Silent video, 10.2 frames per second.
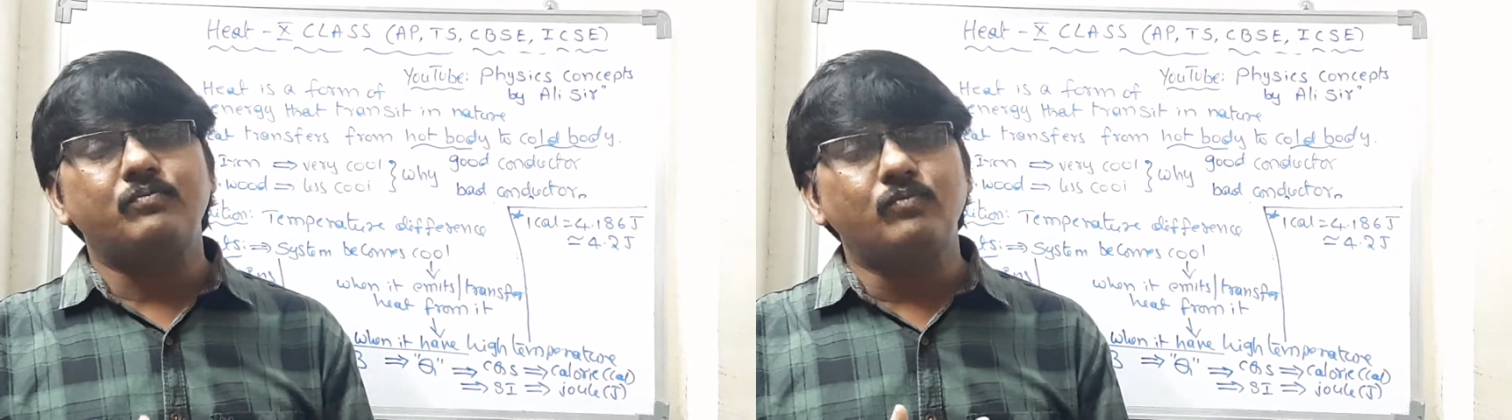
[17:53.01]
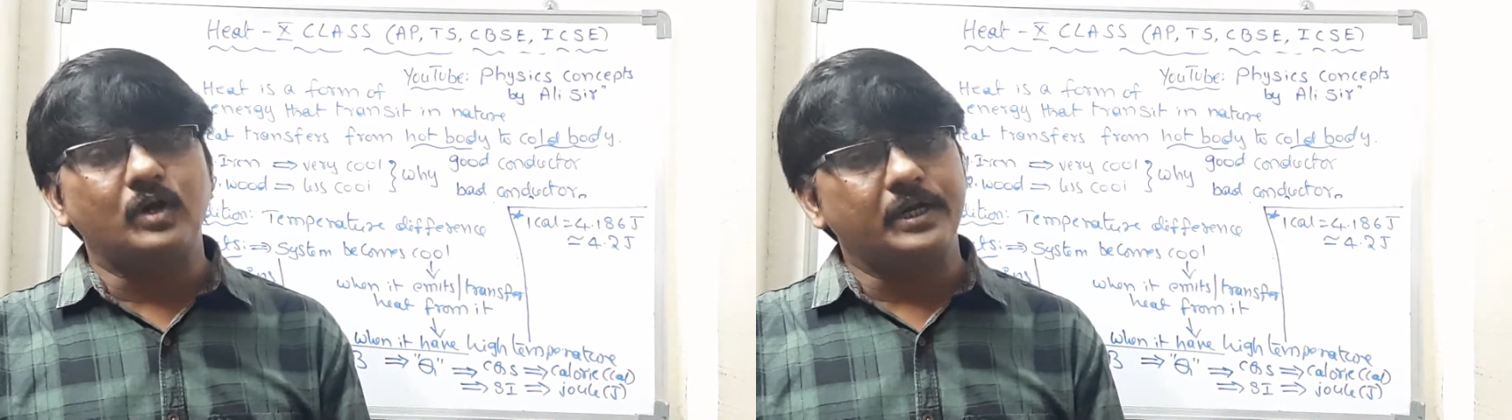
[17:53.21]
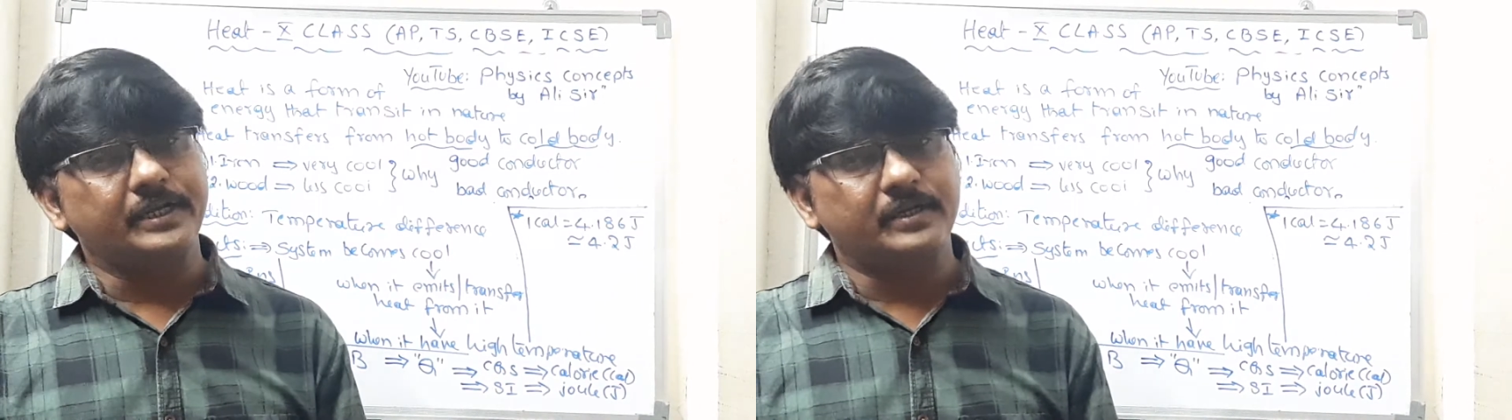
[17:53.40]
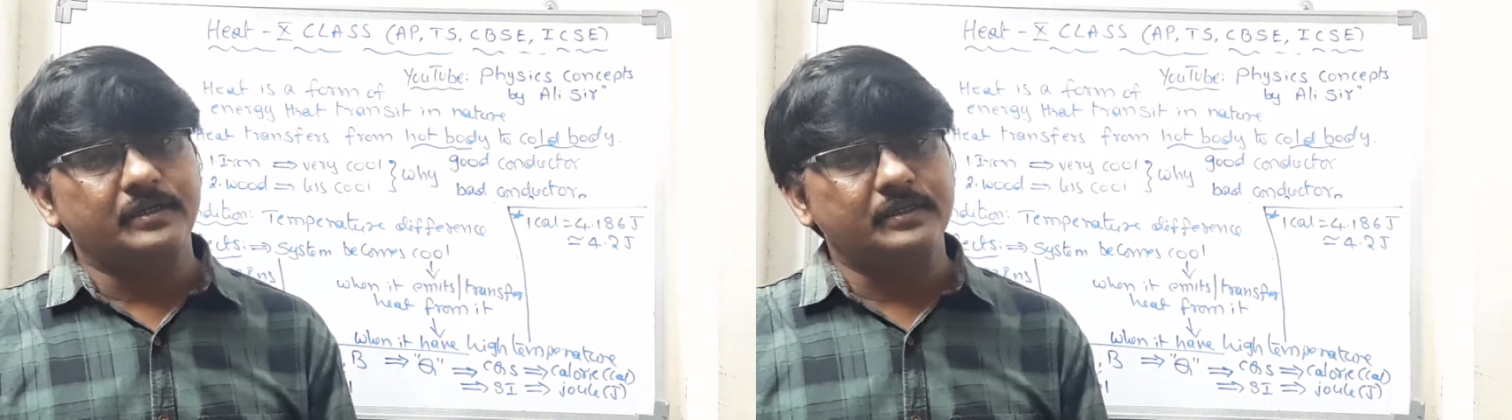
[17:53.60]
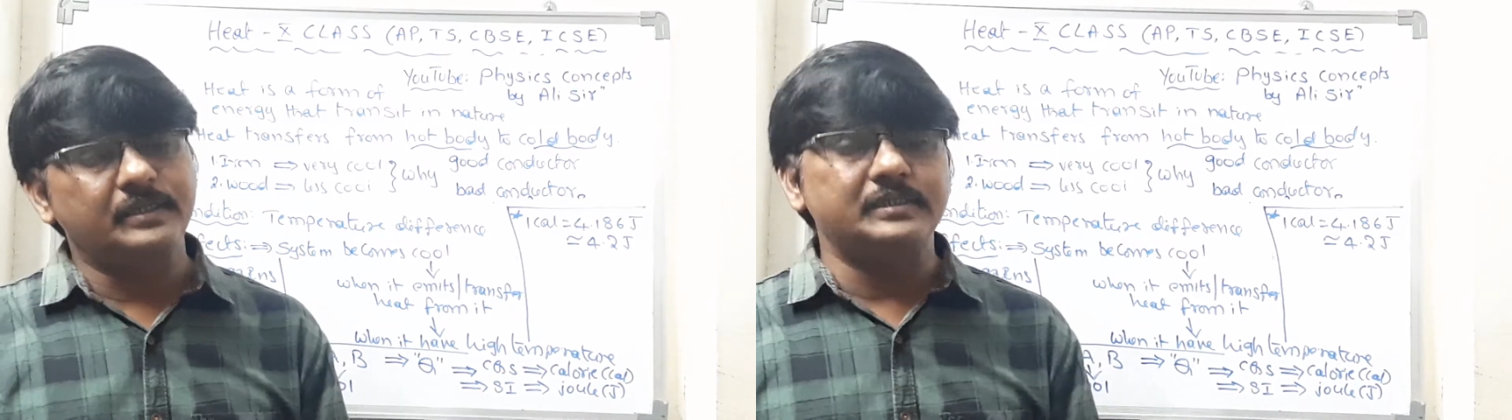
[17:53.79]
water
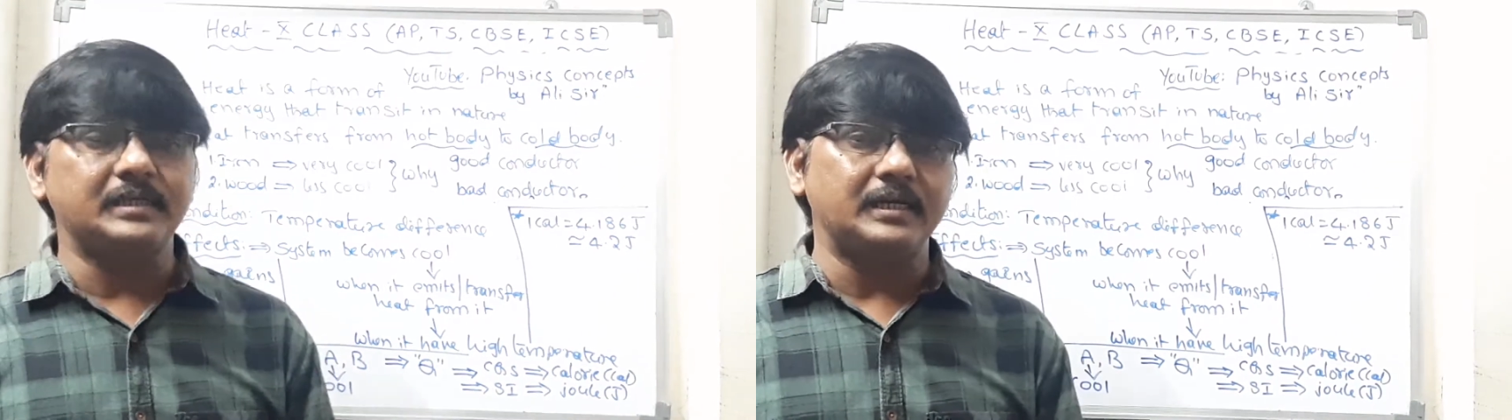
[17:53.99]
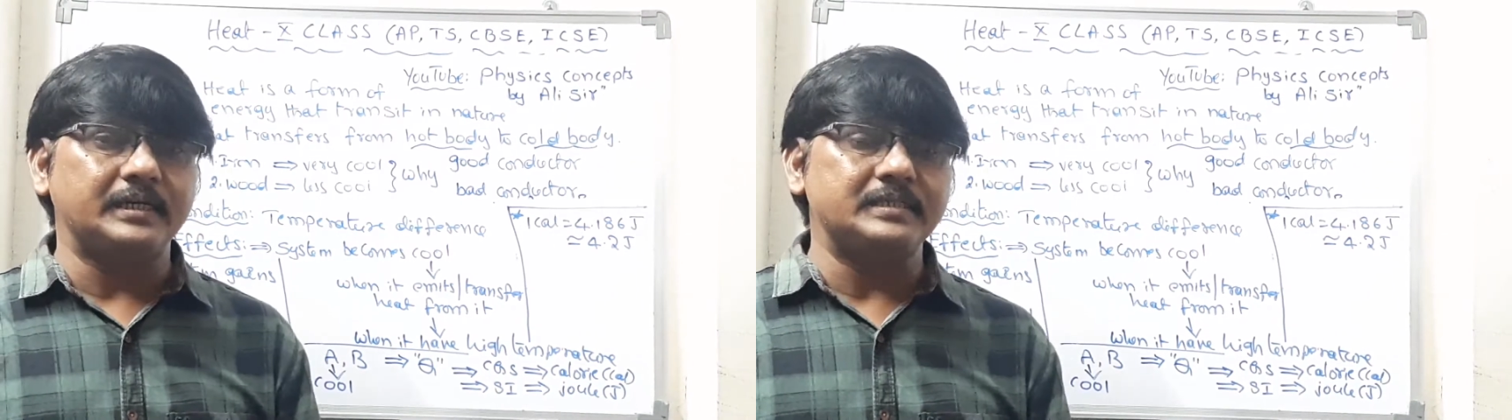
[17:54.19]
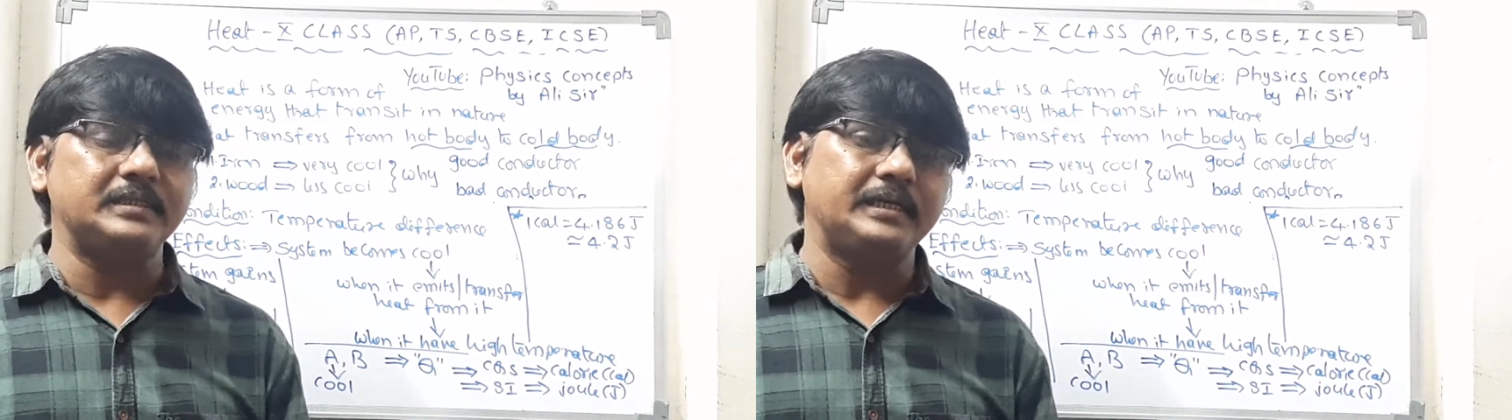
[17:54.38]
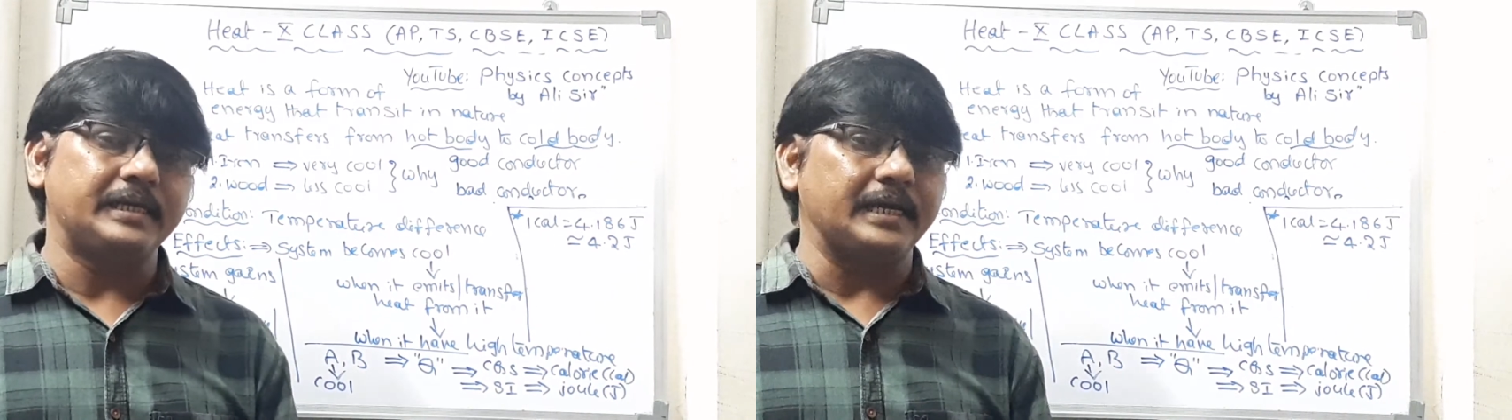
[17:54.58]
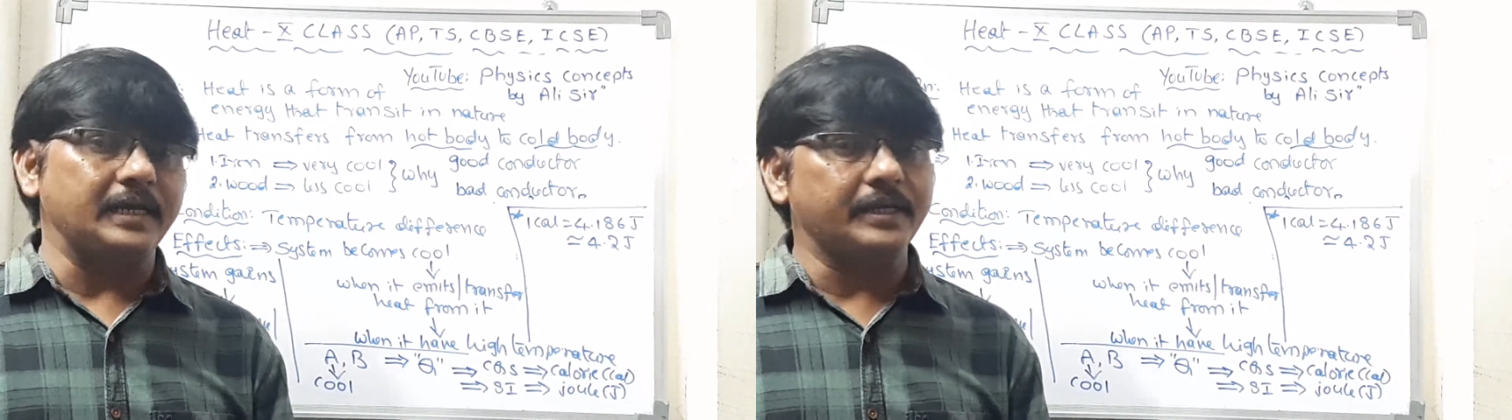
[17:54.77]
is called as a
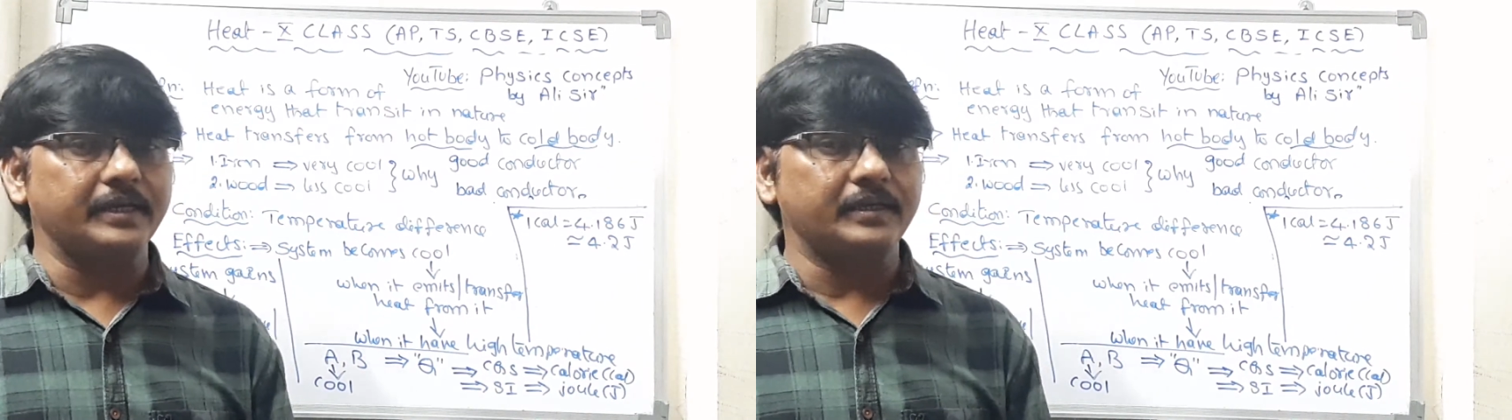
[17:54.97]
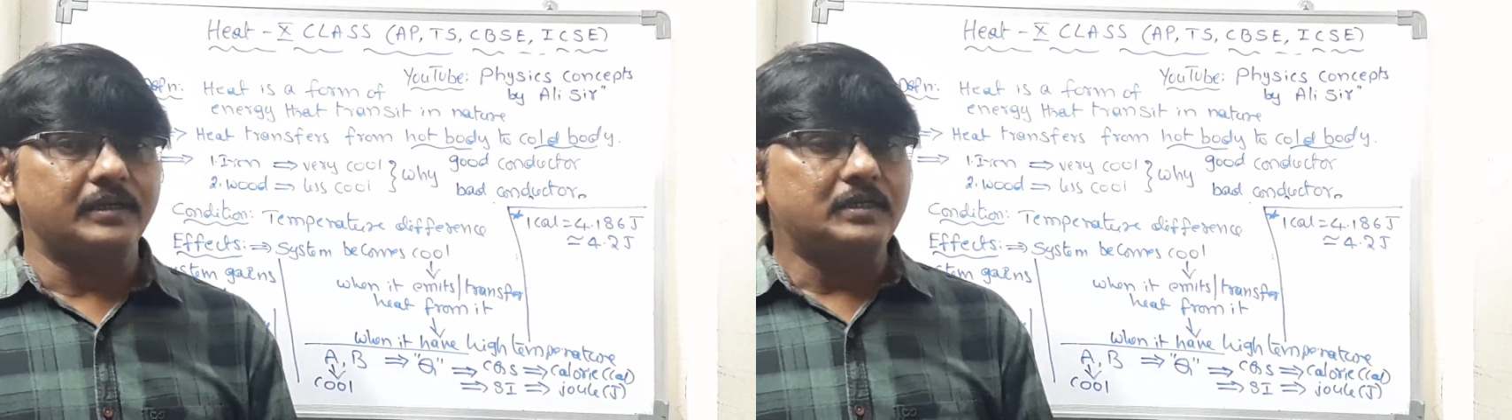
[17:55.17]
calorie.